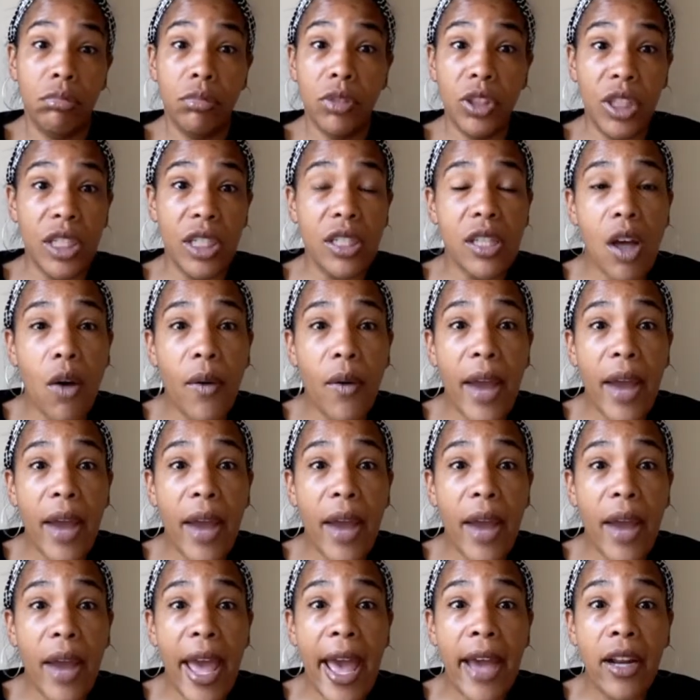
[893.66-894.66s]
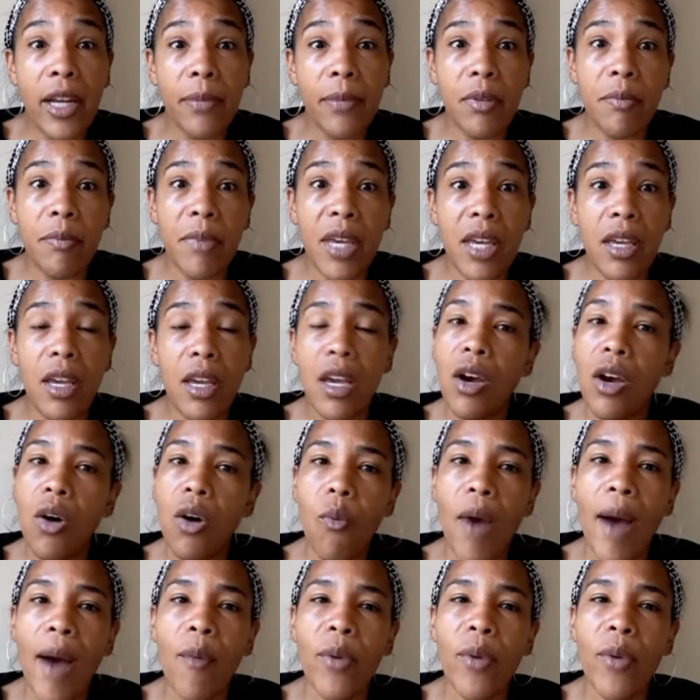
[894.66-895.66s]
Just don't add up to me.
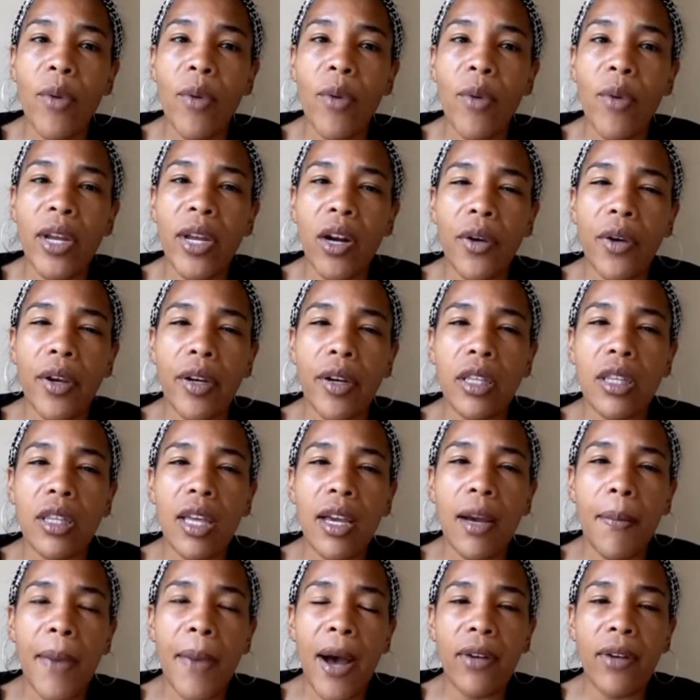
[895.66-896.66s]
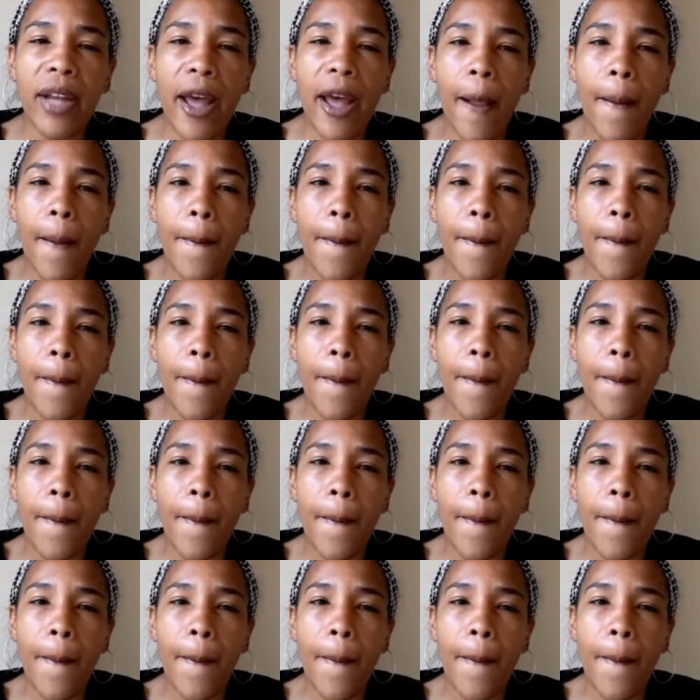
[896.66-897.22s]
Why we don't hear anything about that?